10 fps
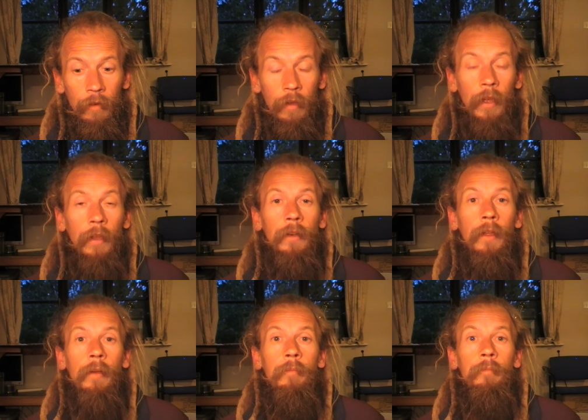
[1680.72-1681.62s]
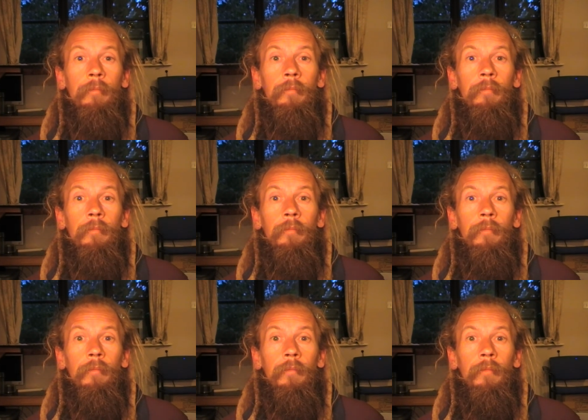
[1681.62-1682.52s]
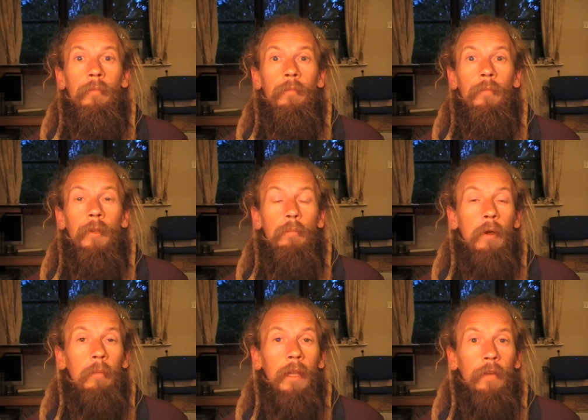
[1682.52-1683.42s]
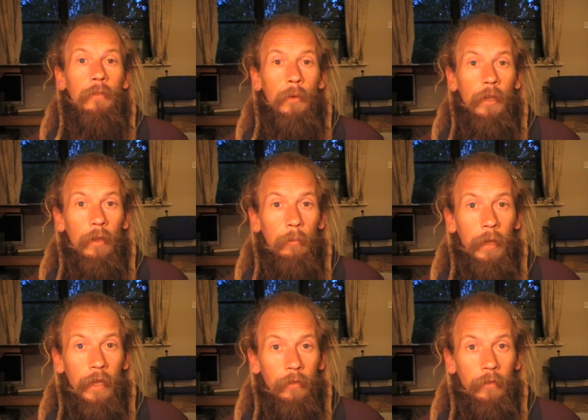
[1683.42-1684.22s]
And, you'd probably have to end up paying